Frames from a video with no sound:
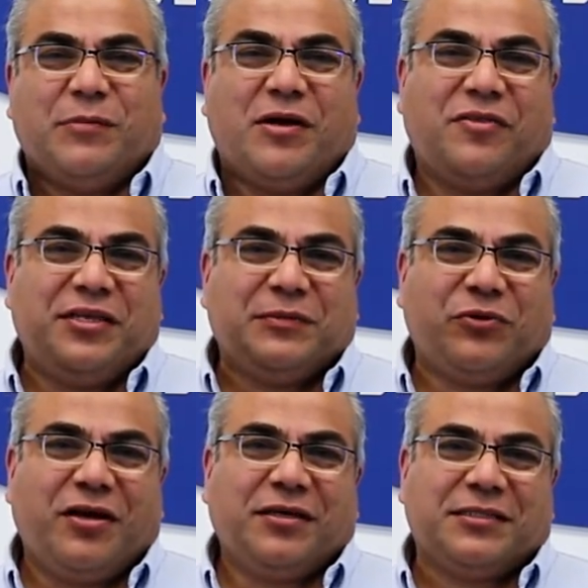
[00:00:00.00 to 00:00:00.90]
about these
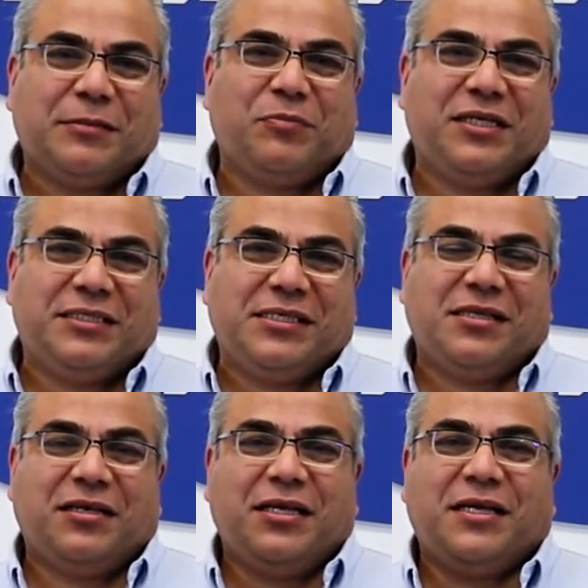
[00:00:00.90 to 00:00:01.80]
products, please see
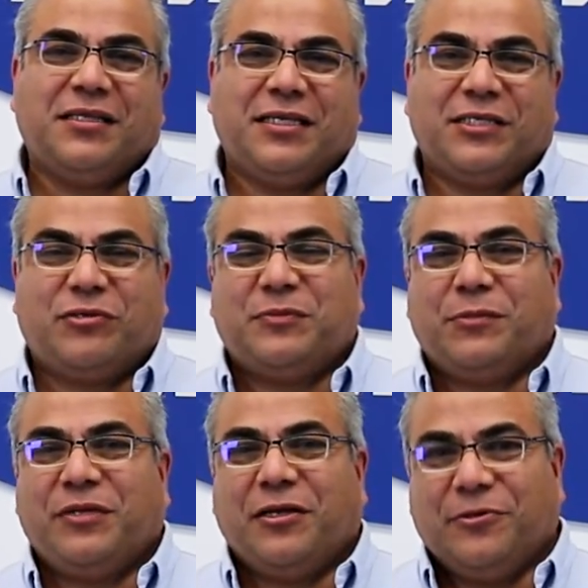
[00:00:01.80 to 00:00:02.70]
the link in the
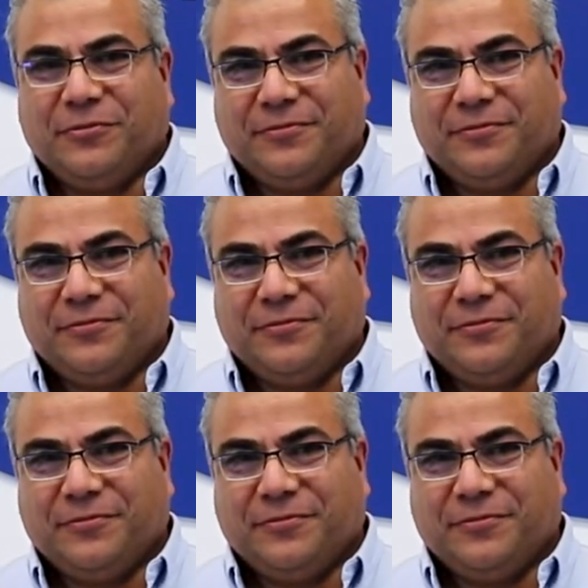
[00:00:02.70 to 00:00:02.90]
description below.